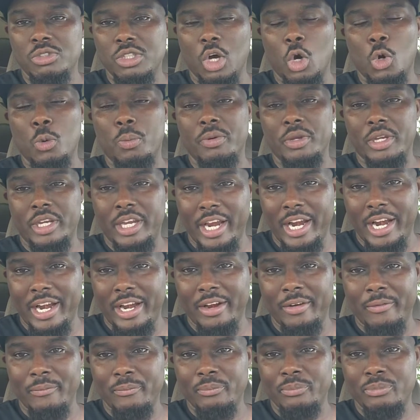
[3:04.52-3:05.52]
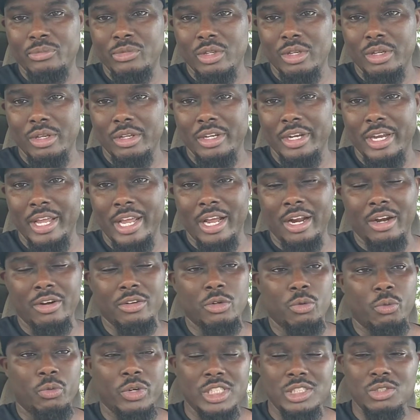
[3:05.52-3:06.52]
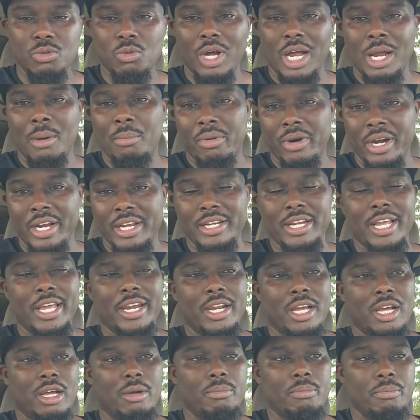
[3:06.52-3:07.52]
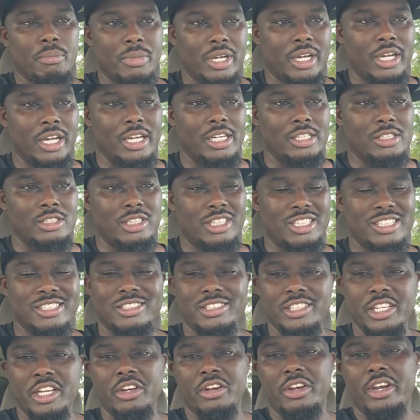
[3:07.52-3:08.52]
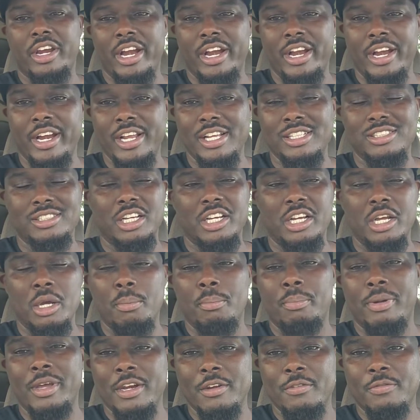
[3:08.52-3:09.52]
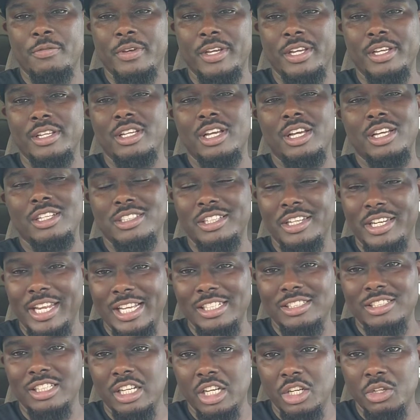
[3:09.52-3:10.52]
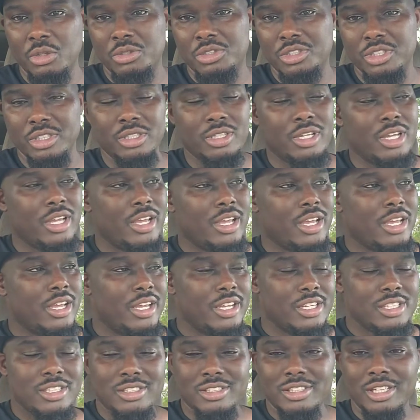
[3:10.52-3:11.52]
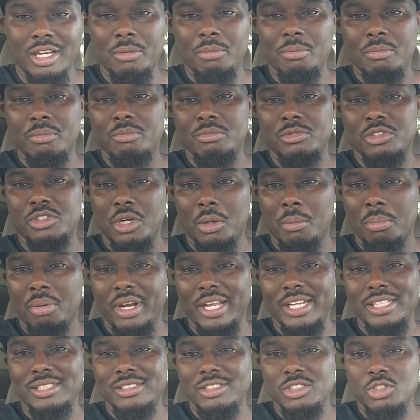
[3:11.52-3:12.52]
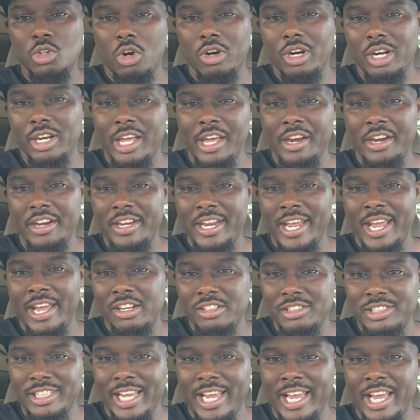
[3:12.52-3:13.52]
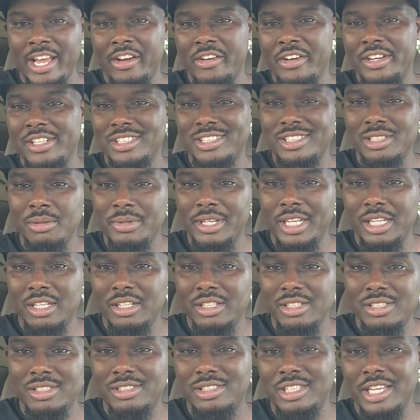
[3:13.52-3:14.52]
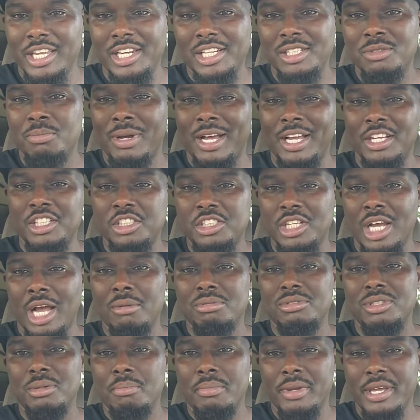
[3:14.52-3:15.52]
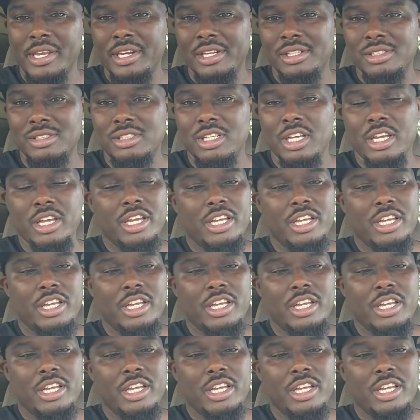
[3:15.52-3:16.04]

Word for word: to open carry. Now, the reason why I bring that up because concealed carry is a good benefit to that solution. Some some places in North Carolina downtown and some of these little cities by shops and business,